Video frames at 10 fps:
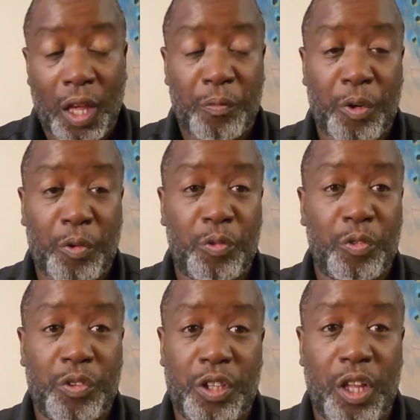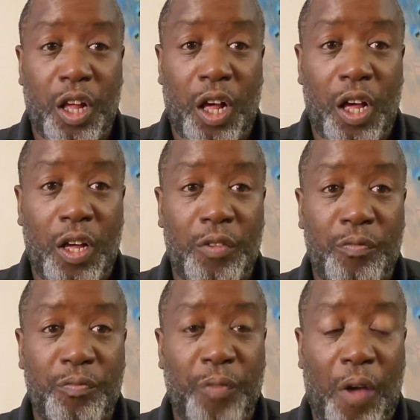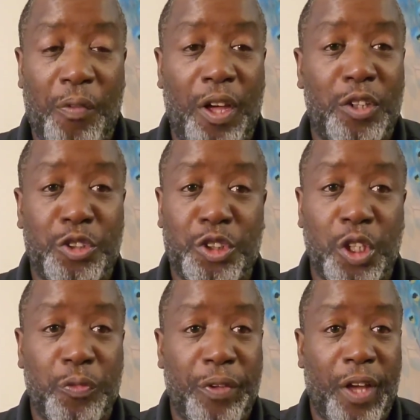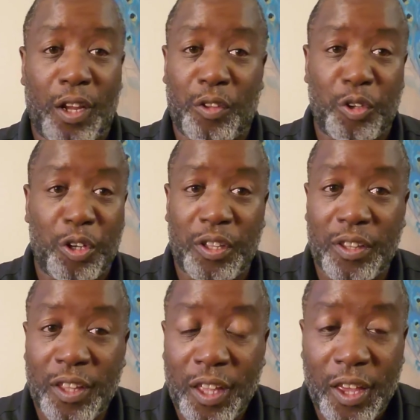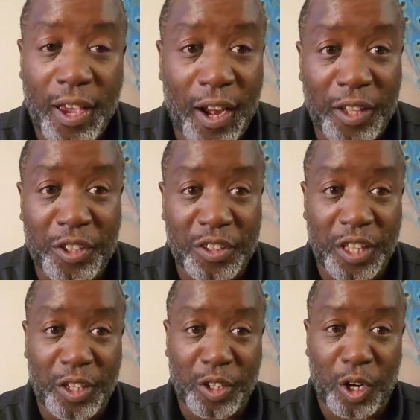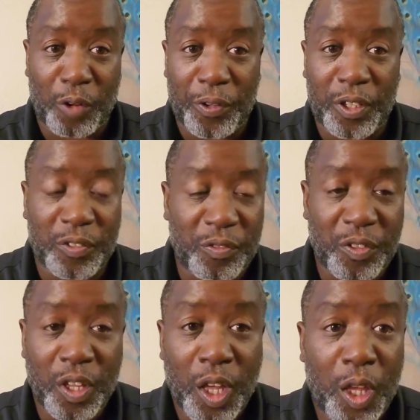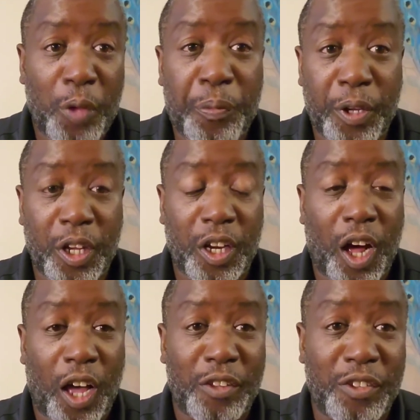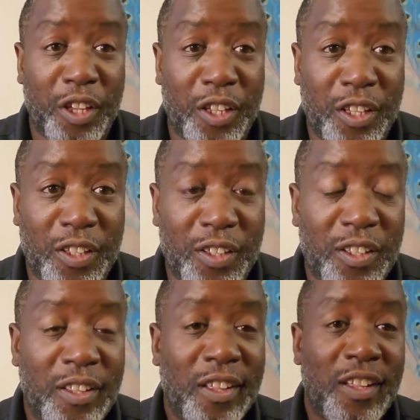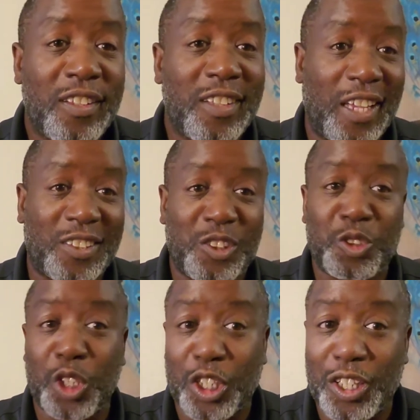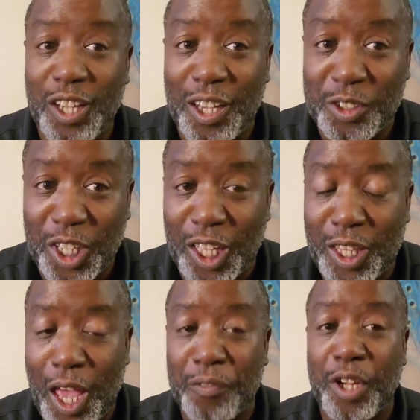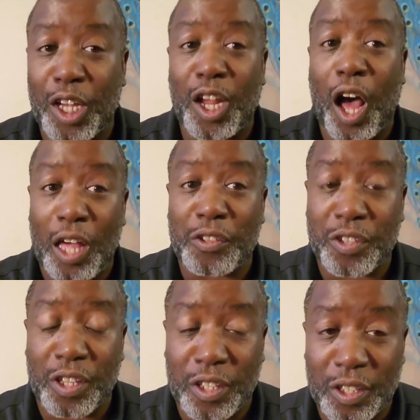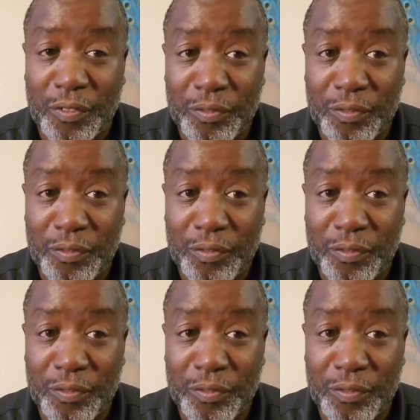but uh, my manager showed me how to do it, and I took that Kirby. You put it on a high setting. That's the trick, you guys. You have to have it on a high setting,